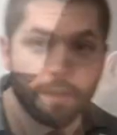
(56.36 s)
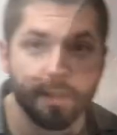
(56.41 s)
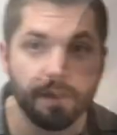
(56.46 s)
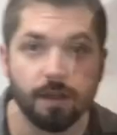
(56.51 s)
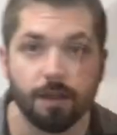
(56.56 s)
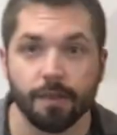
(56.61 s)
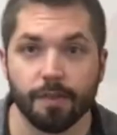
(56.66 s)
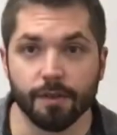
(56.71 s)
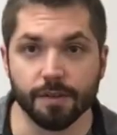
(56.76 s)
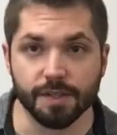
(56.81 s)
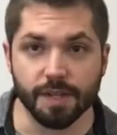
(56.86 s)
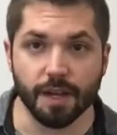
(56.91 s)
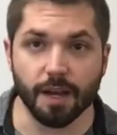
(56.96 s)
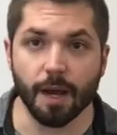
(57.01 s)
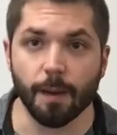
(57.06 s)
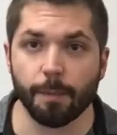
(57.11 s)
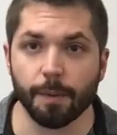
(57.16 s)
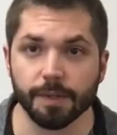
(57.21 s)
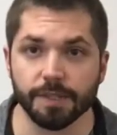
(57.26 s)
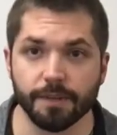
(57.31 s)
There's a
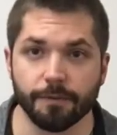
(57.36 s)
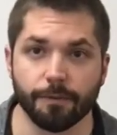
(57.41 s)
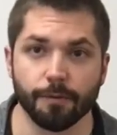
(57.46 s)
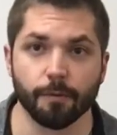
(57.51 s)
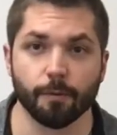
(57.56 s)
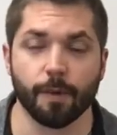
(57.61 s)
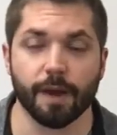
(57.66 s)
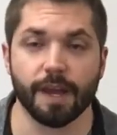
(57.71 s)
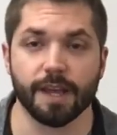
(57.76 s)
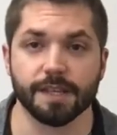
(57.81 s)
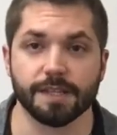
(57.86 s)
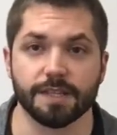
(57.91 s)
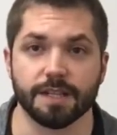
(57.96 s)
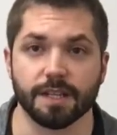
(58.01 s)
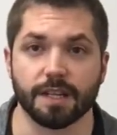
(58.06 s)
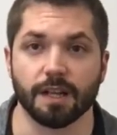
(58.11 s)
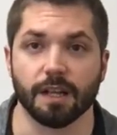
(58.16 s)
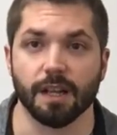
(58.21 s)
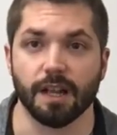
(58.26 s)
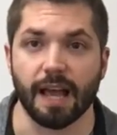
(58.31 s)
couple different ways to
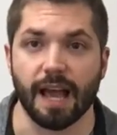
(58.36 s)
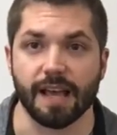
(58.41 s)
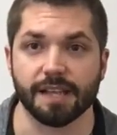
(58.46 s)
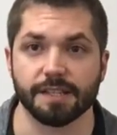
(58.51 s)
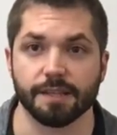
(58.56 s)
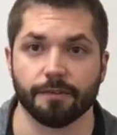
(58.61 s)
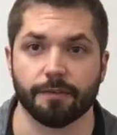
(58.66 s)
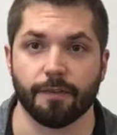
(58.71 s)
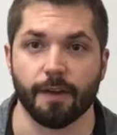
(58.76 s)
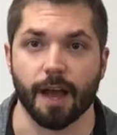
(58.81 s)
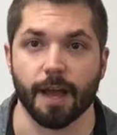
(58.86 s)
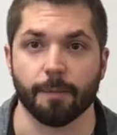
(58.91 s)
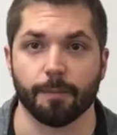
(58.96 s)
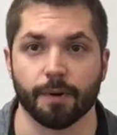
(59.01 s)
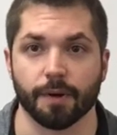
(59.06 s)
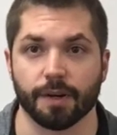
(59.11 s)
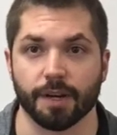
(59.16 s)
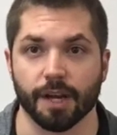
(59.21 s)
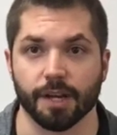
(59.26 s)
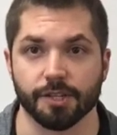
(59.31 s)
classify
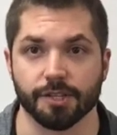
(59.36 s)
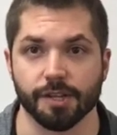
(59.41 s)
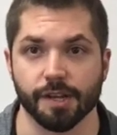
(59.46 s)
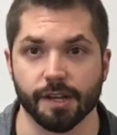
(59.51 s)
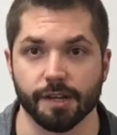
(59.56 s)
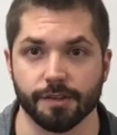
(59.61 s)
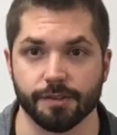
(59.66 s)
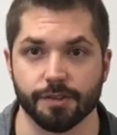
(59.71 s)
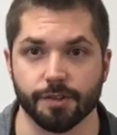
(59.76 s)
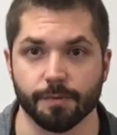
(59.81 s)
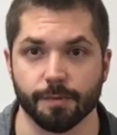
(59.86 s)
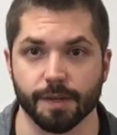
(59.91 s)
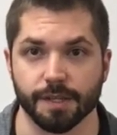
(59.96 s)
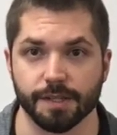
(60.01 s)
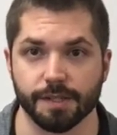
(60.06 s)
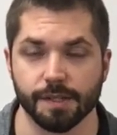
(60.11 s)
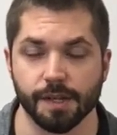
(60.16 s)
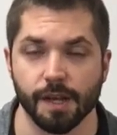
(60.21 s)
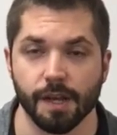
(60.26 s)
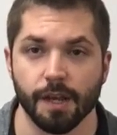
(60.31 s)
percussion
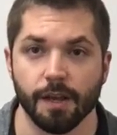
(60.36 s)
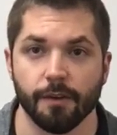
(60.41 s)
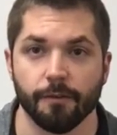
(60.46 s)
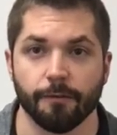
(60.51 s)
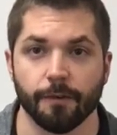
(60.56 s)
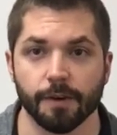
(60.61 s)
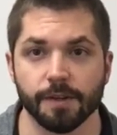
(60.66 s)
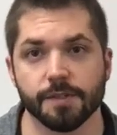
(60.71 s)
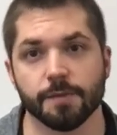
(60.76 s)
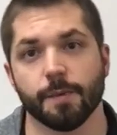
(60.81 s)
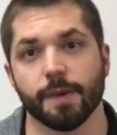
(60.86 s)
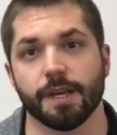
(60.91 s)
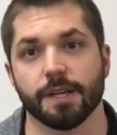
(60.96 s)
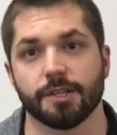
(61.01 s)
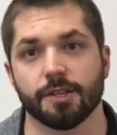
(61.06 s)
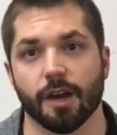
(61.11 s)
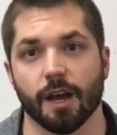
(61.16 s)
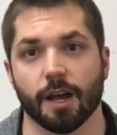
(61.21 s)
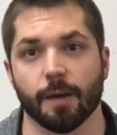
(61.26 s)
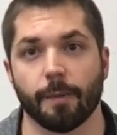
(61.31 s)
instruments. First, we could
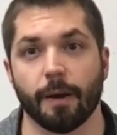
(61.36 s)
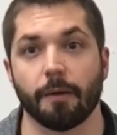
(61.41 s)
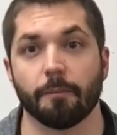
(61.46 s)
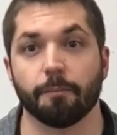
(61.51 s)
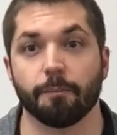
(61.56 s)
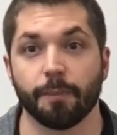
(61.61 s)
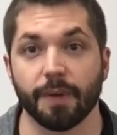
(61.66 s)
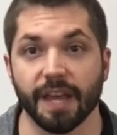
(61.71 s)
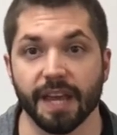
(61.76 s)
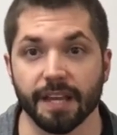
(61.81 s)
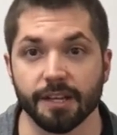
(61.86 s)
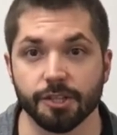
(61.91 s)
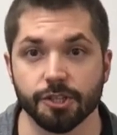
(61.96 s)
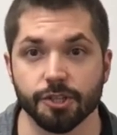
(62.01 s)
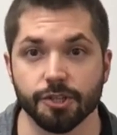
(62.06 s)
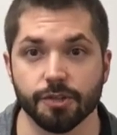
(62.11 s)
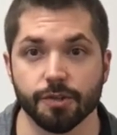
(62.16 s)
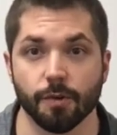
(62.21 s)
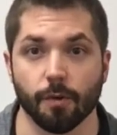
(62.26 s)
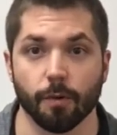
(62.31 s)
talk about
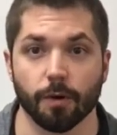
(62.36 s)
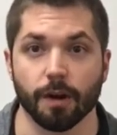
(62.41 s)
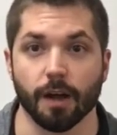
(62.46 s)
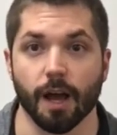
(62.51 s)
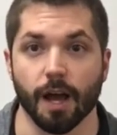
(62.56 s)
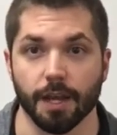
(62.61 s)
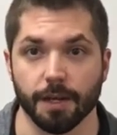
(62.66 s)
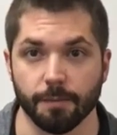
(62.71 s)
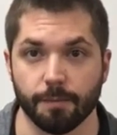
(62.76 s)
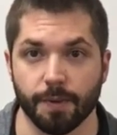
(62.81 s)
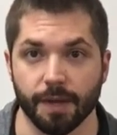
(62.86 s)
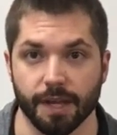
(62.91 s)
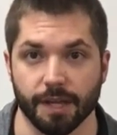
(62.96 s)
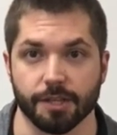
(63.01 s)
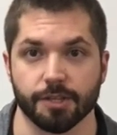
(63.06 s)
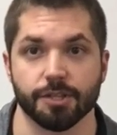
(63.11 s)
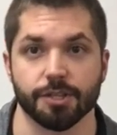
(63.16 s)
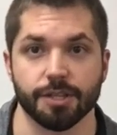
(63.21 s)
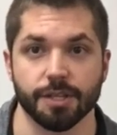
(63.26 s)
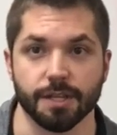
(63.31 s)
pitched or
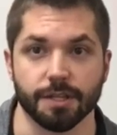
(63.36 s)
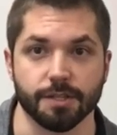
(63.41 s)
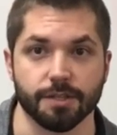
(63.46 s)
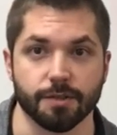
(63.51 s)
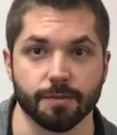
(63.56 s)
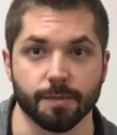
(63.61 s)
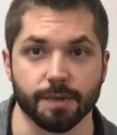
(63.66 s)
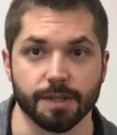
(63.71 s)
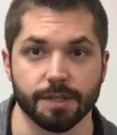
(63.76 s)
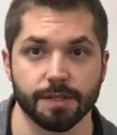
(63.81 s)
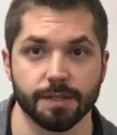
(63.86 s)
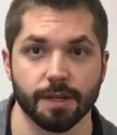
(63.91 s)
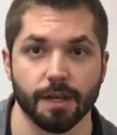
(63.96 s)
unpitched instruments.